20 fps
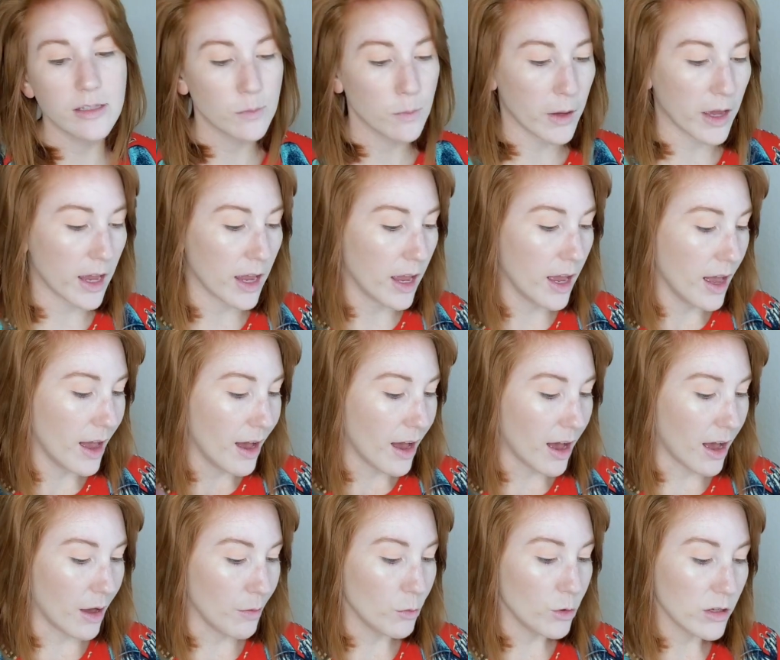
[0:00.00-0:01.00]
But
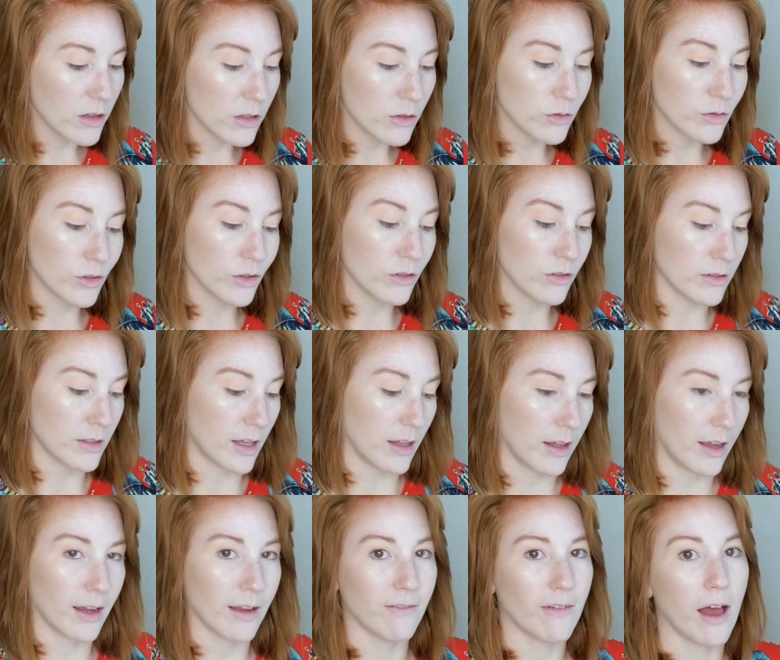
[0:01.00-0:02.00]
I'm one of those girls that,
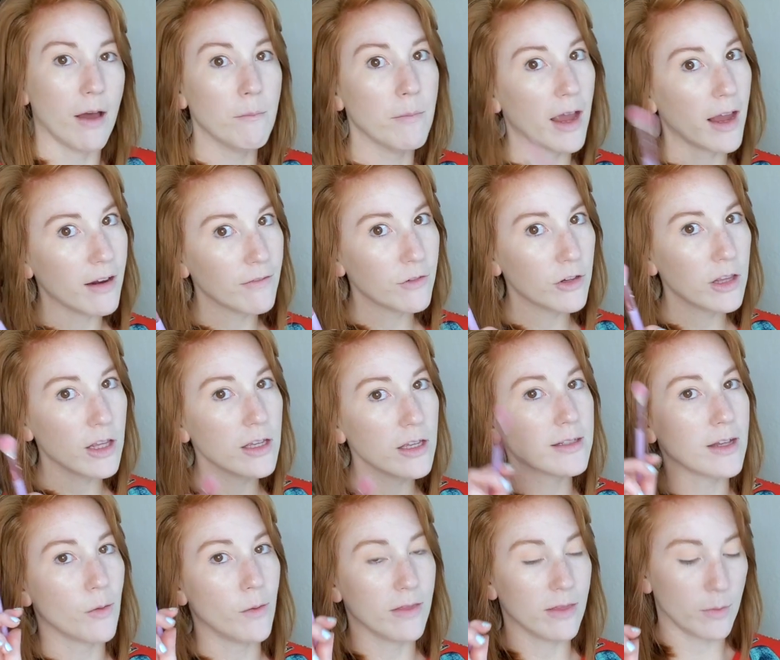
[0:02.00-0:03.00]
like, if I'm paying for this,
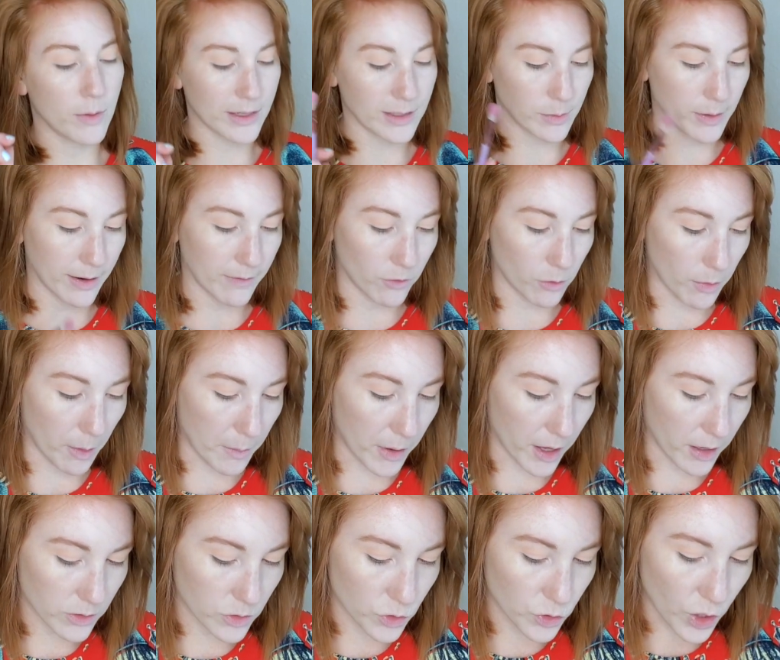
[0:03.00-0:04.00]
I want the best bang for my
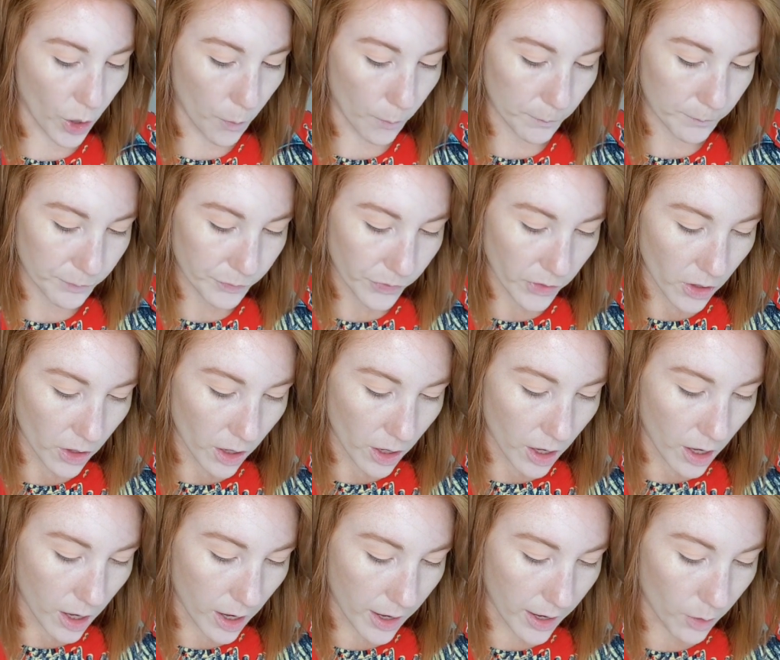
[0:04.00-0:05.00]
buck. So
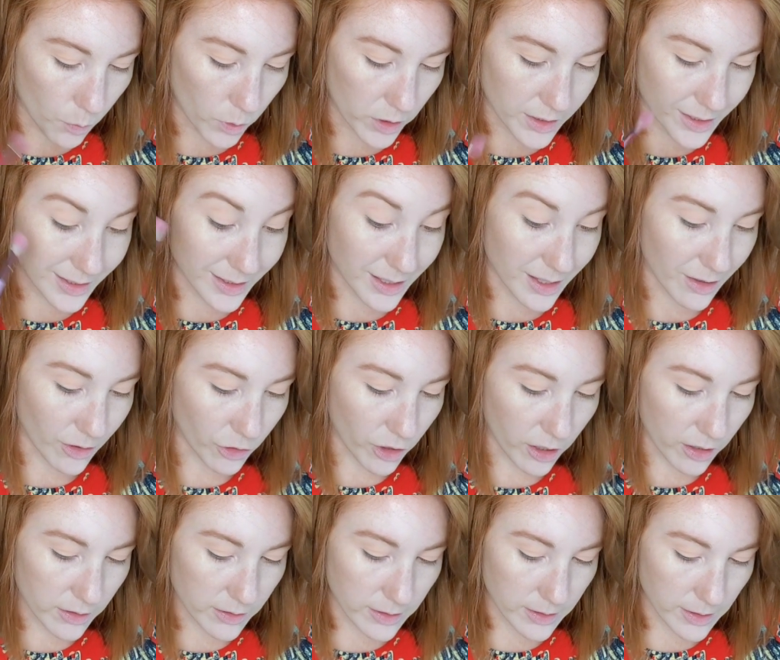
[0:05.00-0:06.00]
I want to see the
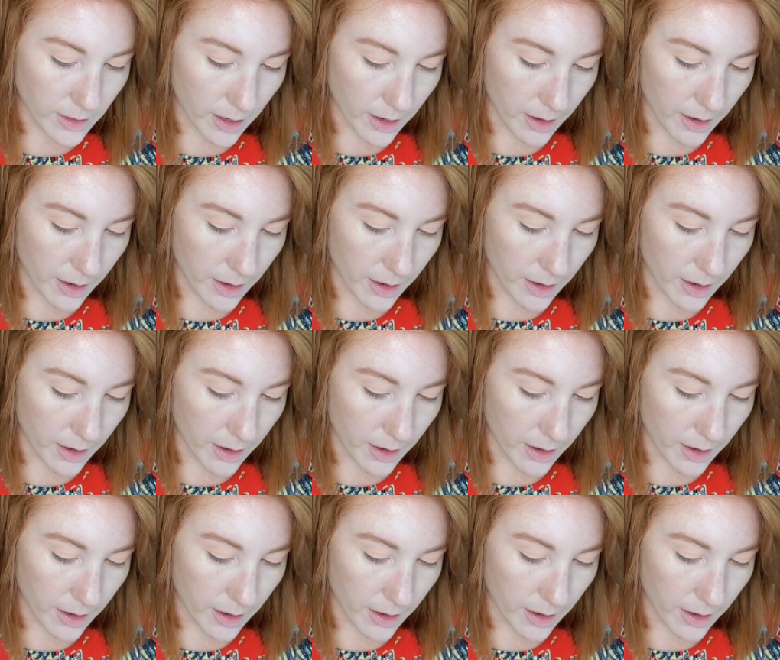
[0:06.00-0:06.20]
looks.